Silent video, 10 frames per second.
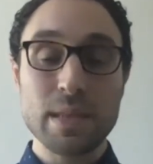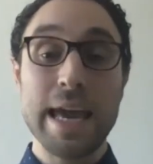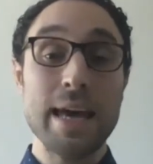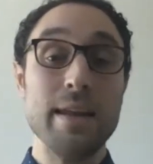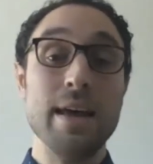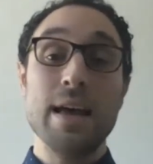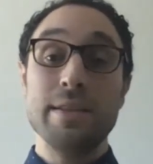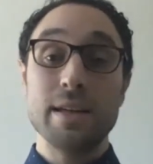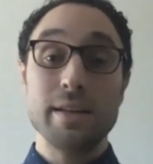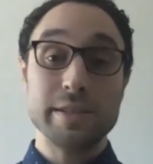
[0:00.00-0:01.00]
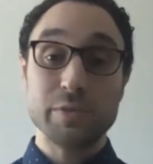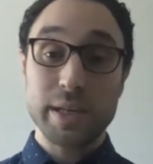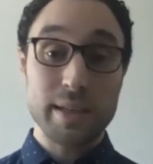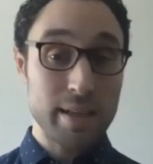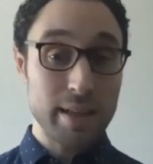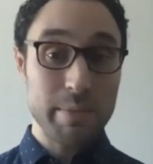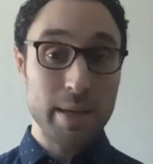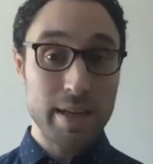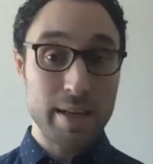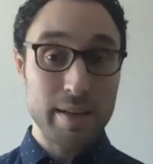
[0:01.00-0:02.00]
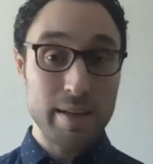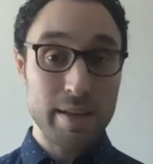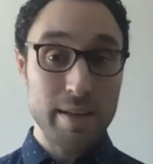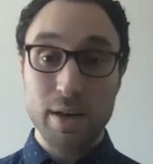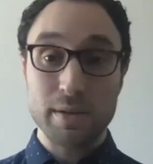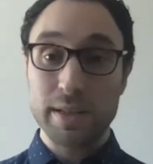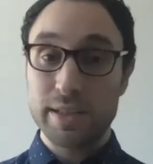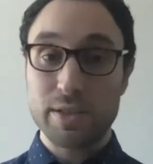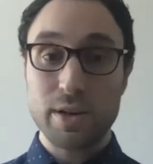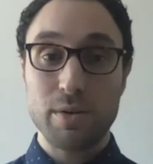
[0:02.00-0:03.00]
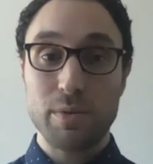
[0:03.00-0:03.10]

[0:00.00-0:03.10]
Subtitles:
And the other thing is we eliminated print only. So